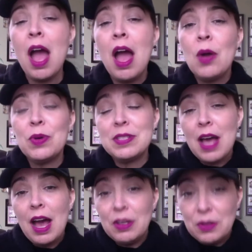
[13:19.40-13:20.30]
was
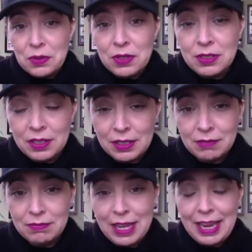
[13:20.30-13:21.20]
I Googled
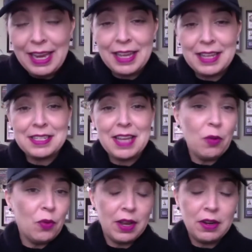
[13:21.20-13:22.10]
her, and I
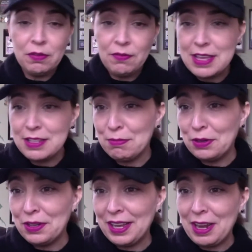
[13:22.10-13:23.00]
went on her
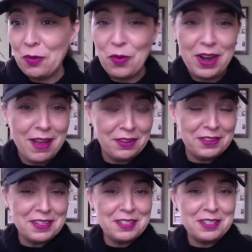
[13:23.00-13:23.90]
Facebook, and I went on her
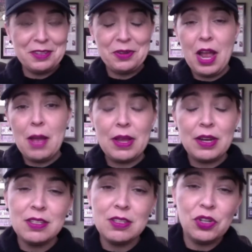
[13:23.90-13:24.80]
Instagram, and I
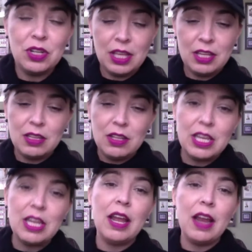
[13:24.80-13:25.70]
started like
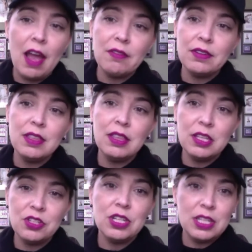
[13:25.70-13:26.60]
looking at everything
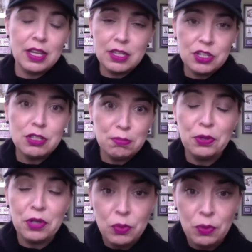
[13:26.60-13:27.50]
she did. And she's
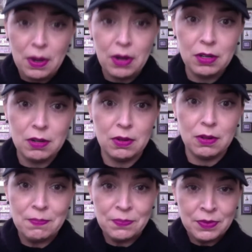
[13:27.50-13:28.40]
pretty remarkable.
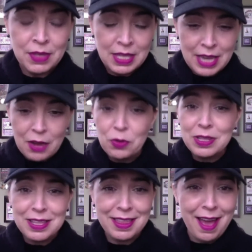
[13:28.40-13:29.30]
Not
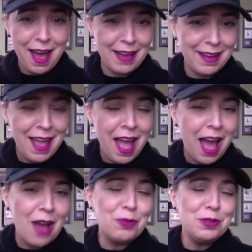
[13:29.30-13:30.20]
only that,
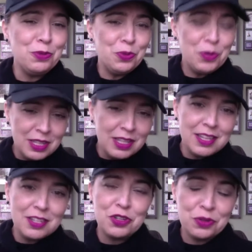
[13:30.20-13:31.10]
I was really
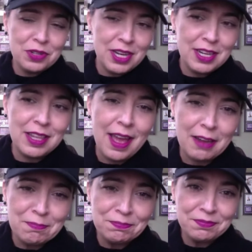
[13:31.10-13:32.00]
intrigued that
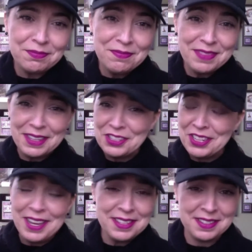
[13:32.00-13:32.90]

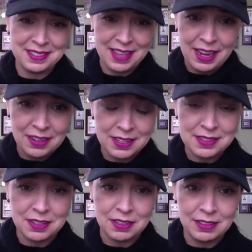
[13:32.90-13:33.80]
she has a side
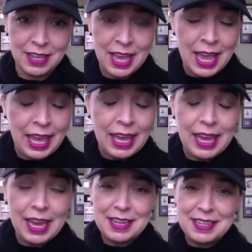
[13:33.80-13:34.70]
hustle.
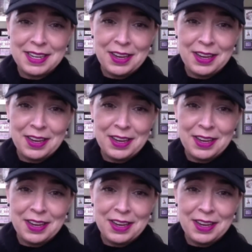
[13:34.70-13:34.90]
And